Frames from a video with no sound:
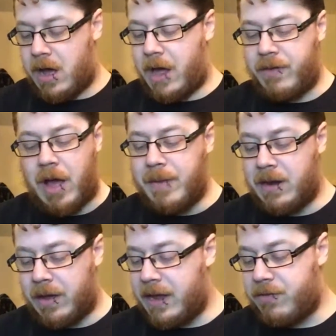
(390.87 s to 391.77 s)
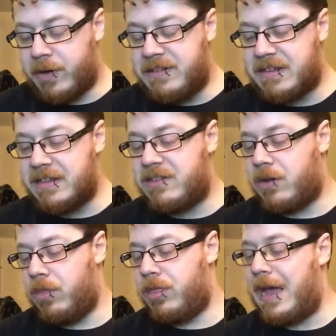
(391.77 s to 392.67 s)
I mean, like, for instance,
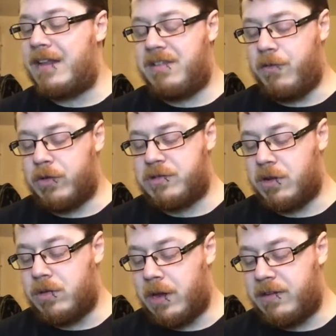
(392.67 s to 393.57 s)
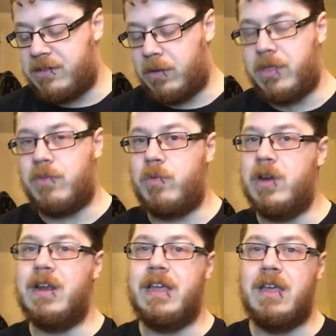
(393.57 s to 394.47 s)
on Galaxy Force 2, the only song that
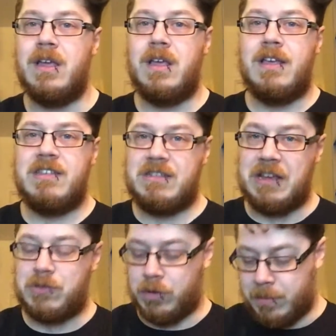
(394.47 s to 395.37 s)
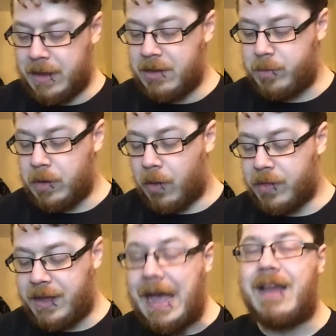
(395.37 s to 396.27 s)
really sticks with me is
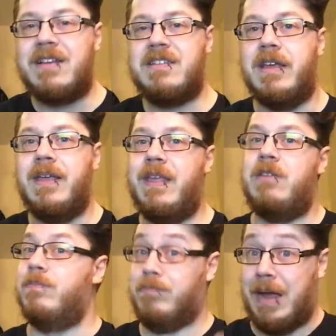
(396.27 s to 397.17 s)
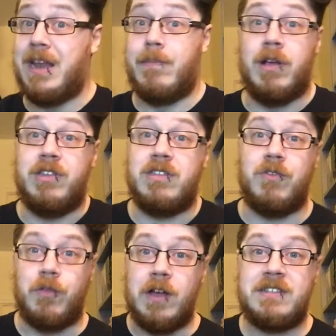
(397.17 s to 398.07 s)
Beyond the Galaxy, and that's mainly because it's
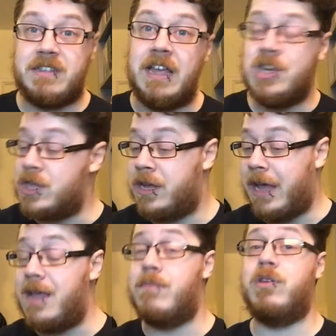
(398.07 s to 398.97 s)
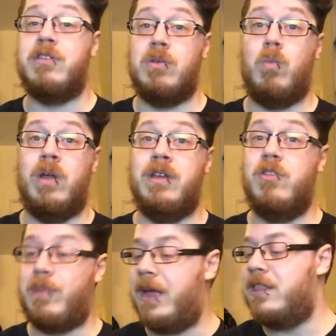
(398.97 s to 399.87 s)
the first stage of the game, so it's the one
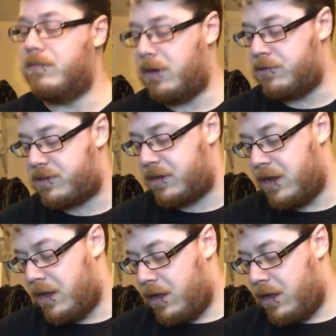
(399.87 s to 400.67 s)
you've played the most.